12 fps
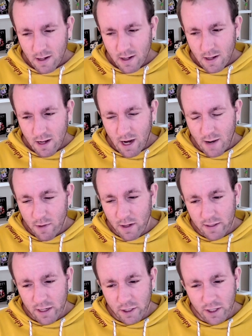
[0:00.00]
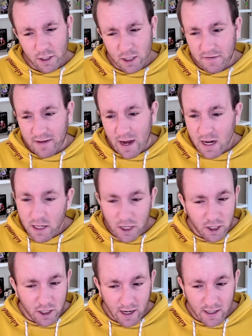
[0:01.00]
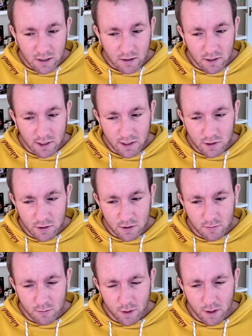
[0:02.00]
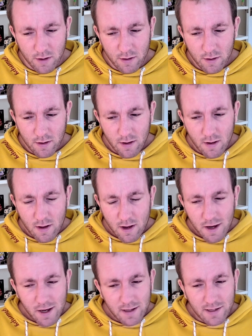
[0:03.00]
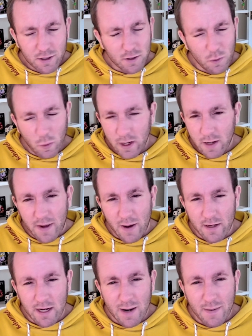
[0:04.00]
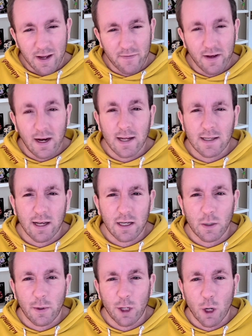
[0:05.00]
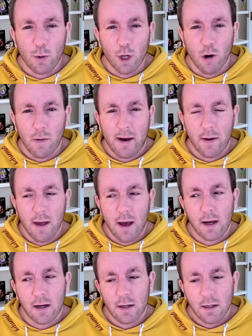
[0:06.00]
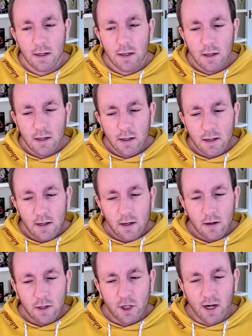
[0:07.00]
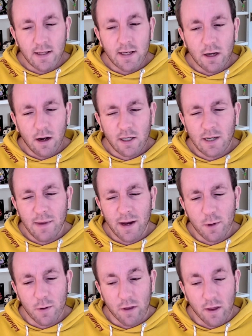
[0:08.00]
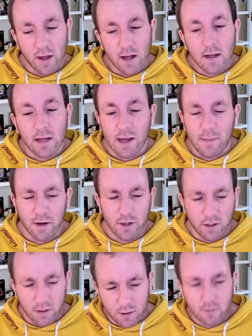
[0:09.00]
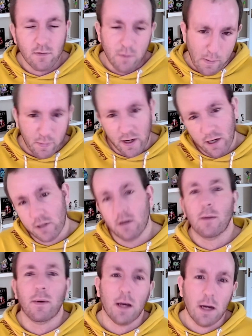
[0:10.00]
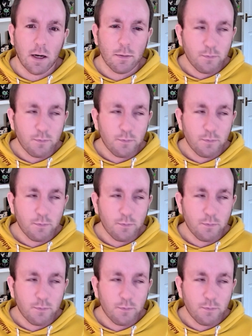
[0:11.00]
And I'm not saying she deserves anything that she gets, because she doesn't, but there's just a weird power dynamic. I feel like there's things that we don't know about yet. Because chances are she made him do other things, like I mentioned with my prediction at the beginning.